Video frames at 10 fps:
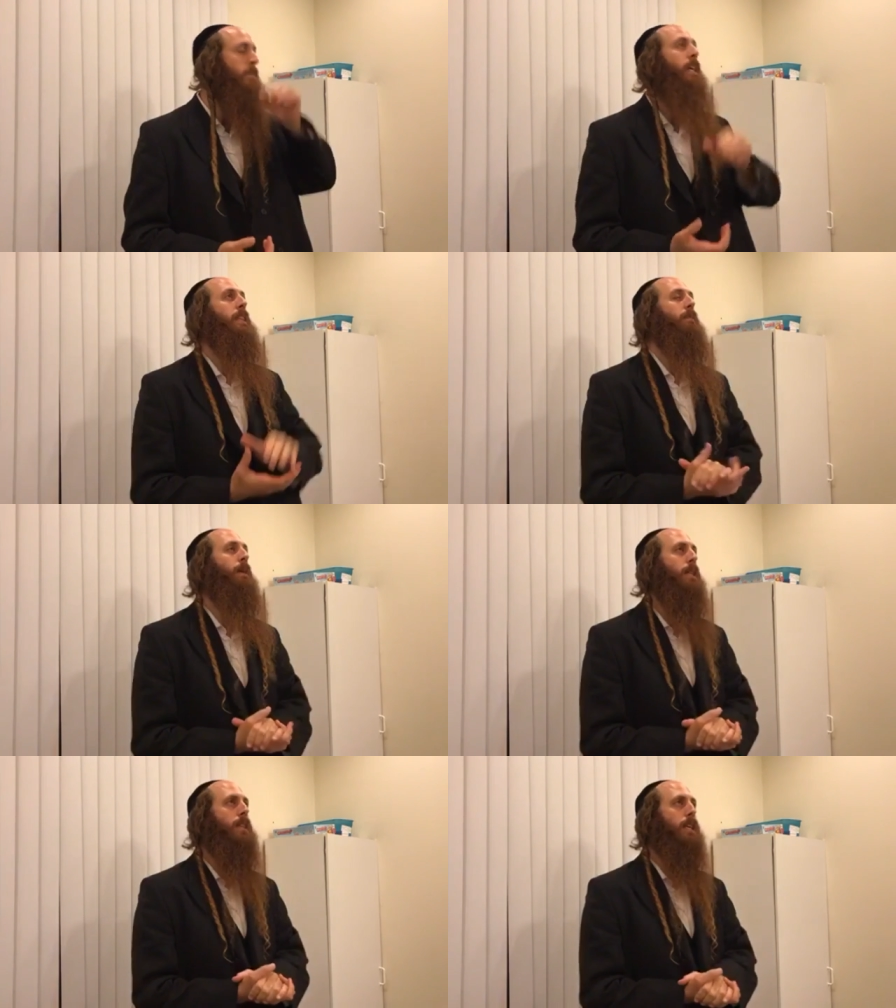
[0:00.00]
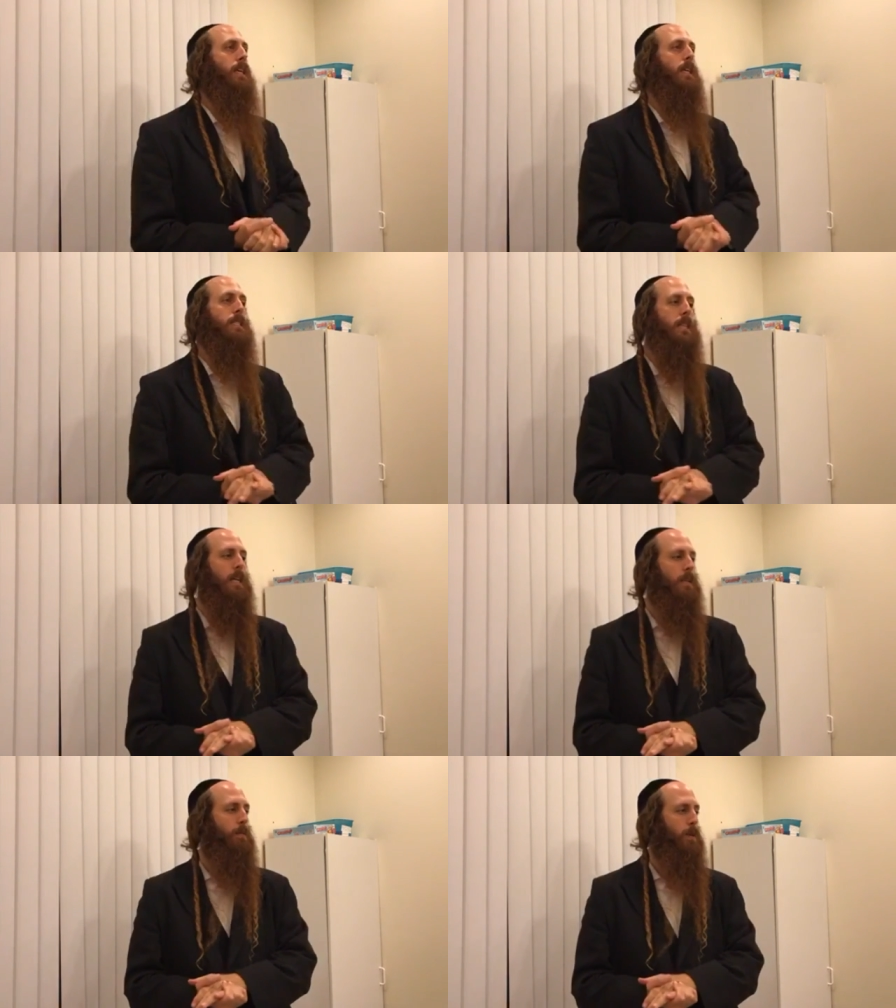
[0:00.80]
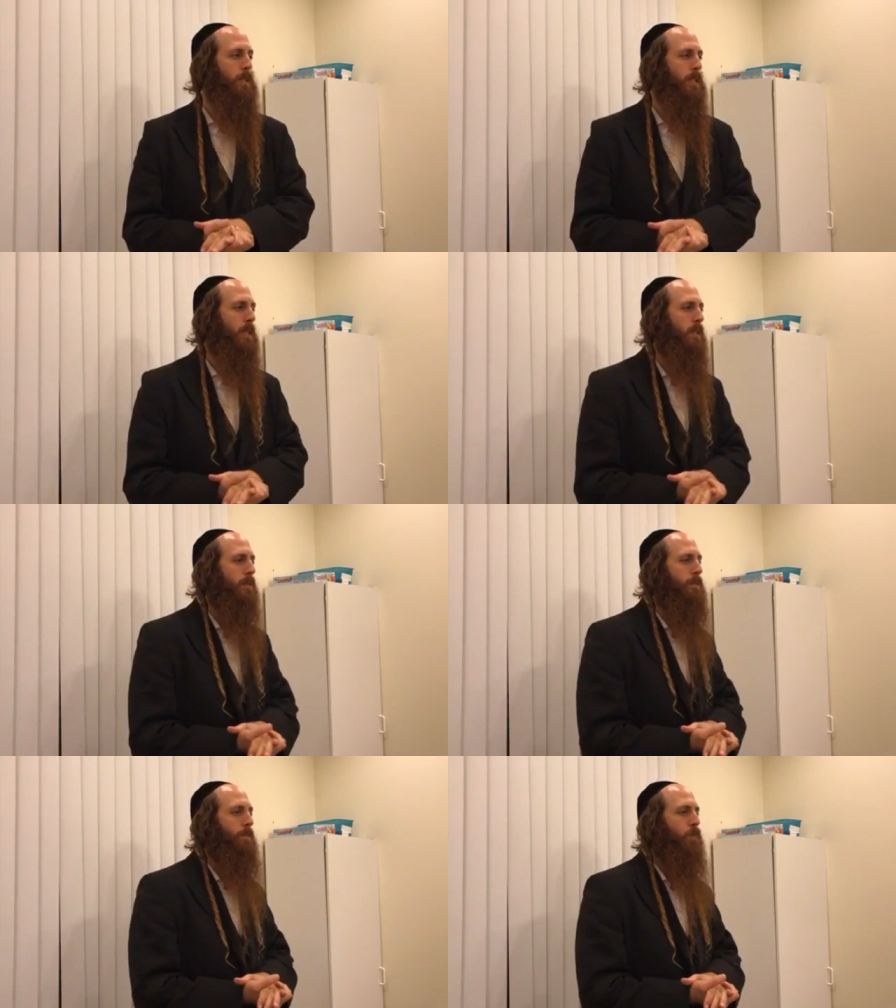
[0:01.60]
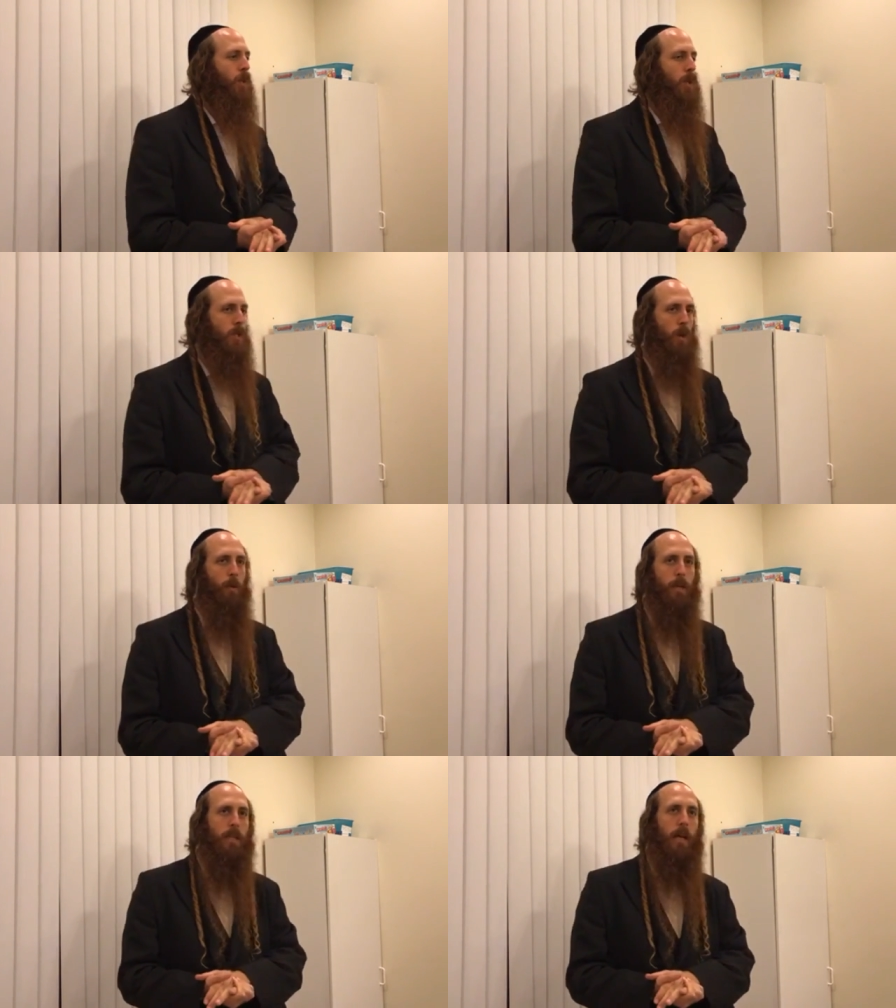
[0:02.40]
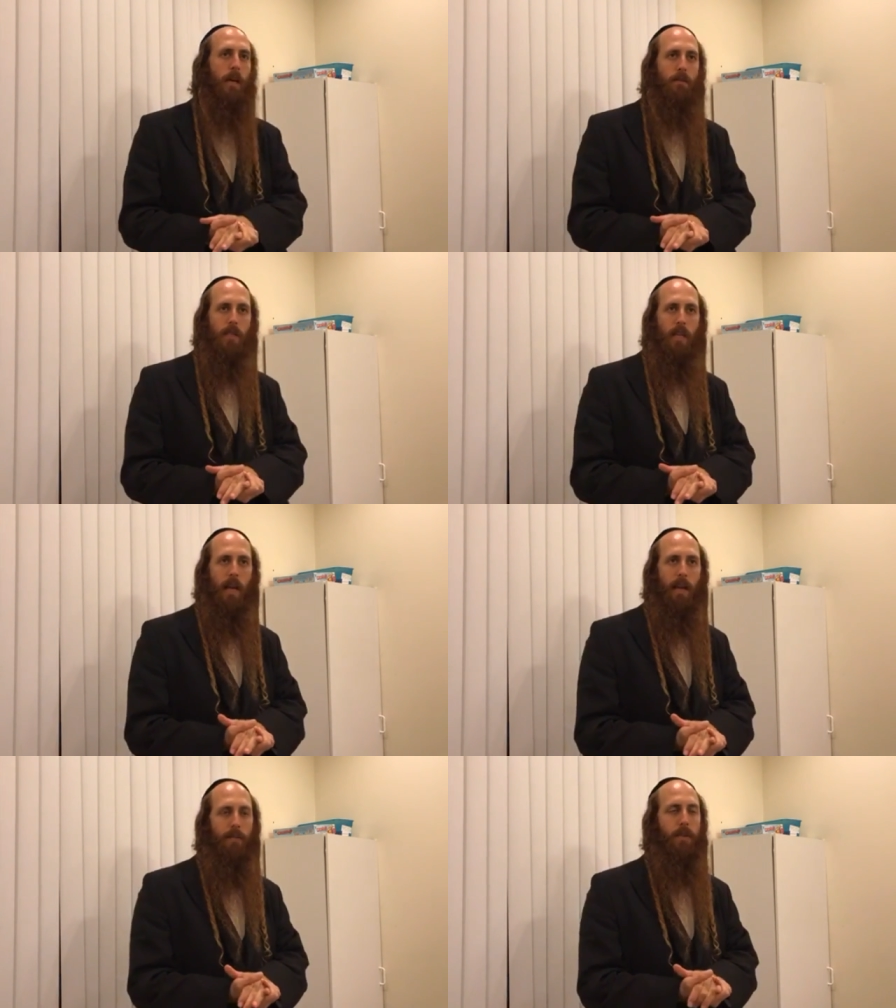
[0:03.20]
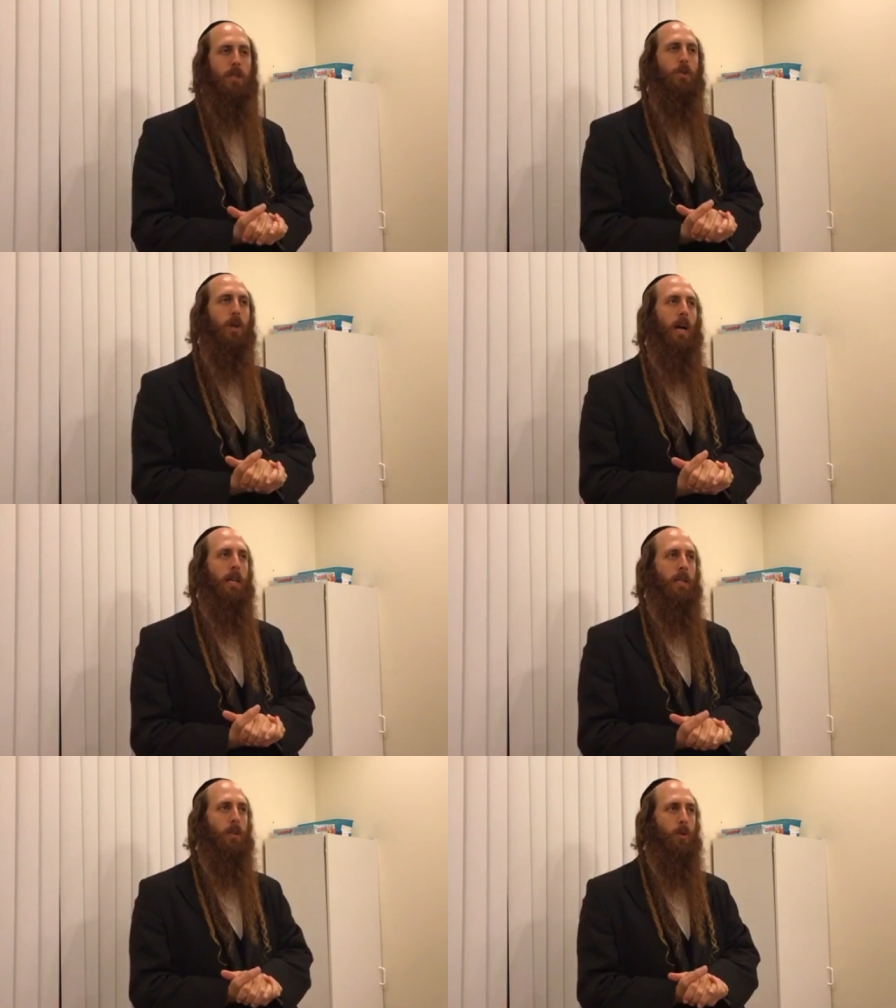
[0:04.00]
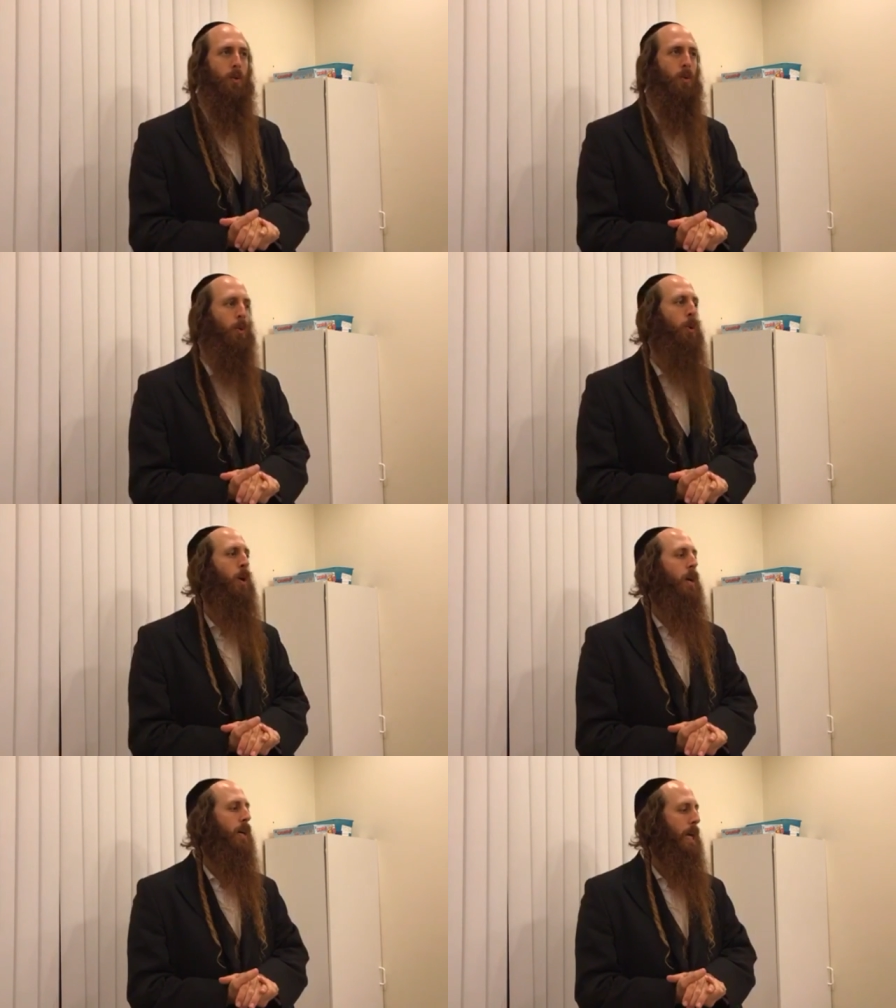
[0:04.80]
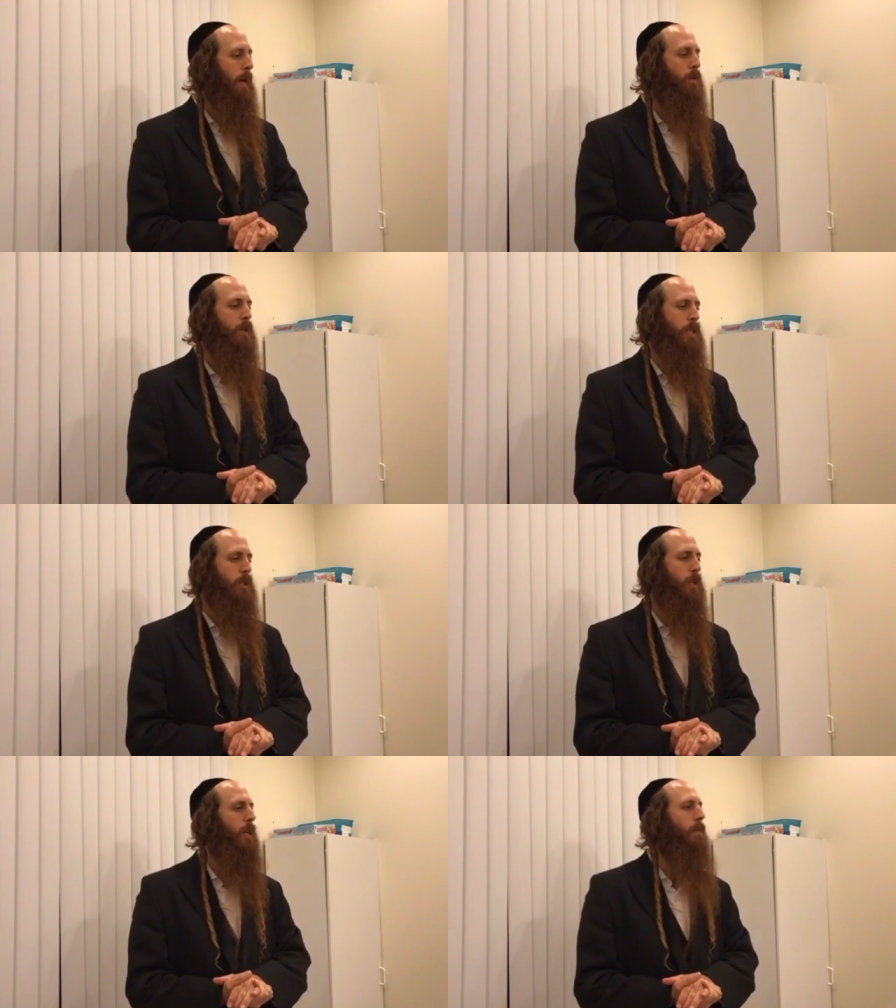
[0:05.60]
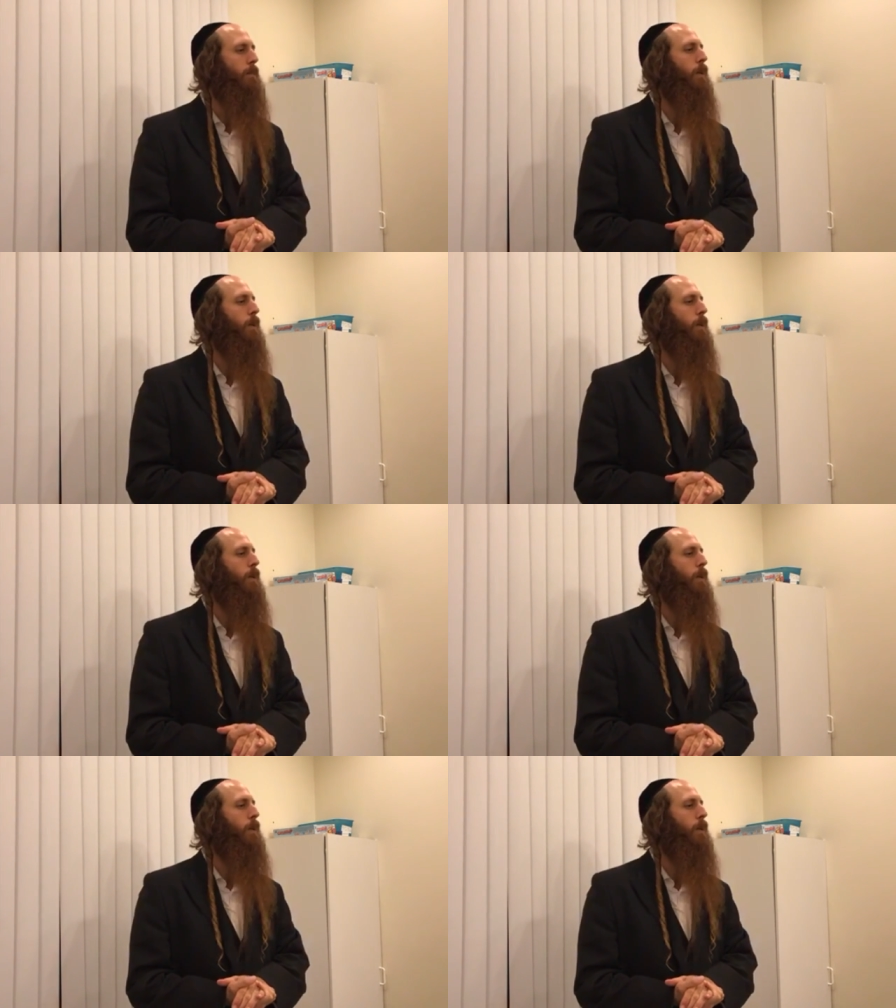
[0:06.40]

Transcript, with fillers: And the main thing is that a person, so many times in life, is trying to count on Hashem